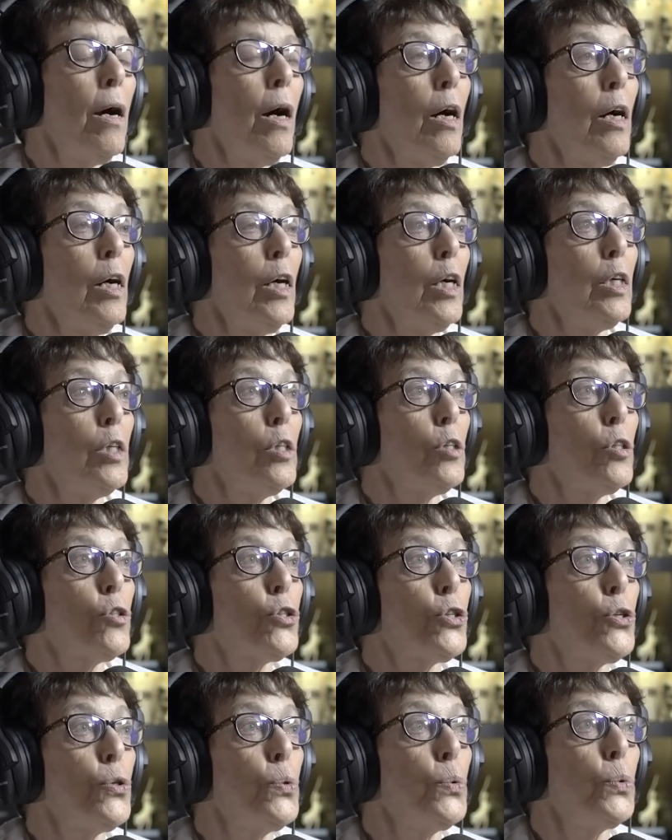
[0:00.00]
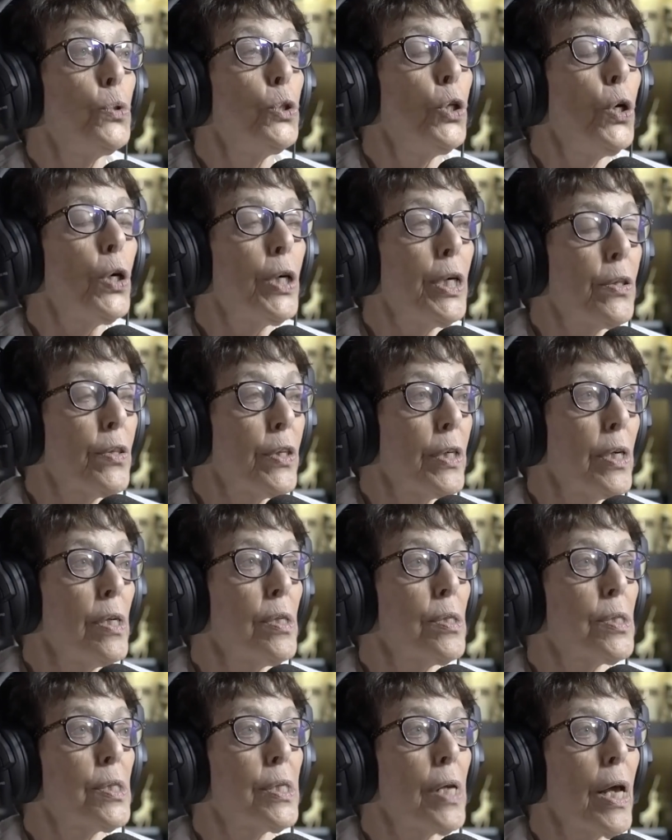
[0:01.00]
uh, to look at
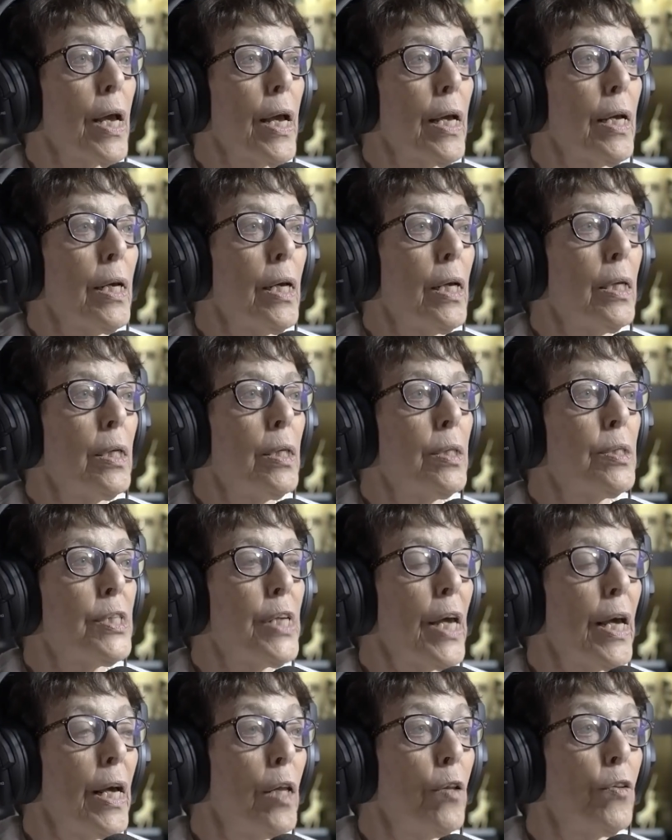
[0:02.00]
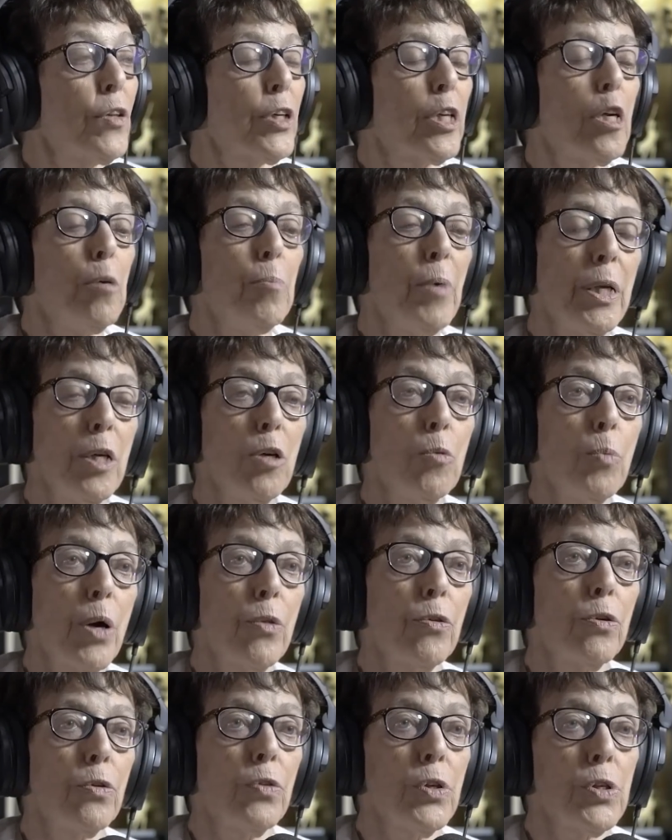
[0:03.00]
this and tell the committee
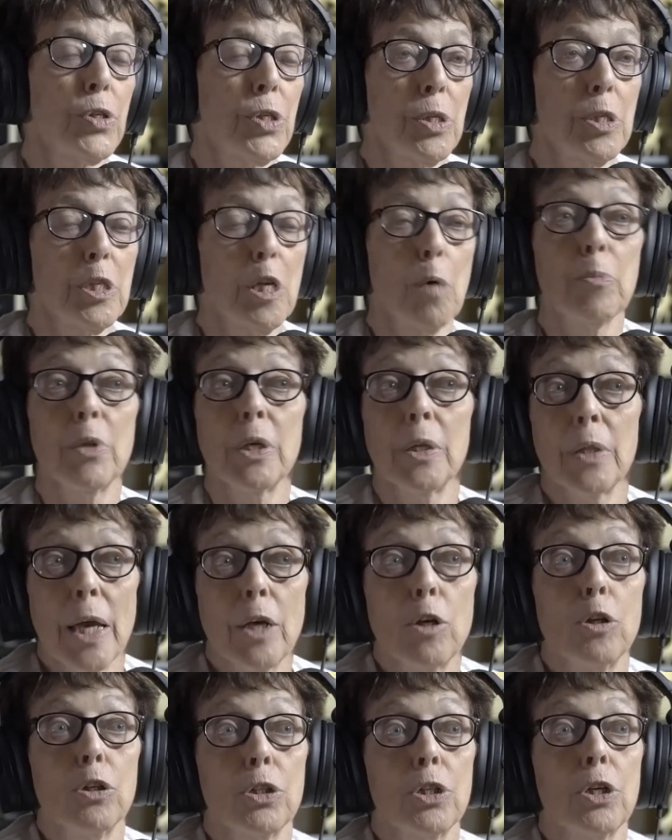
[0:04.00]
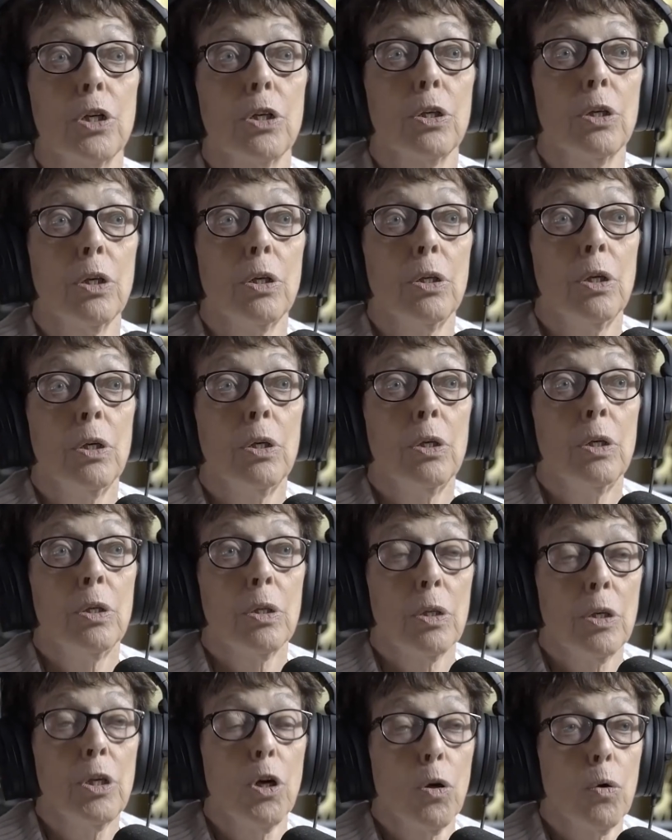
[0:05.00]
whether this is something they could,
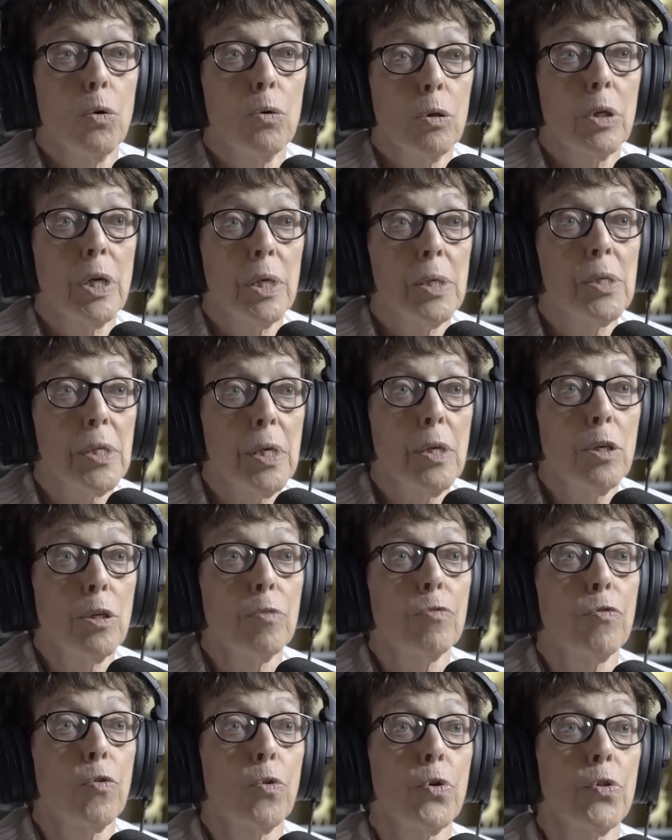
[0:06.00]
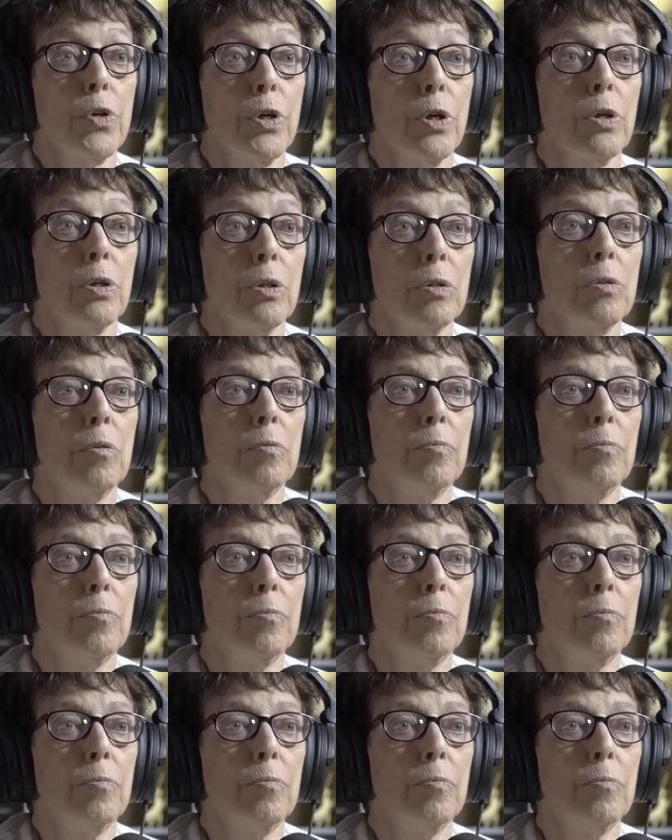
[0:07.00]
you know, consider for their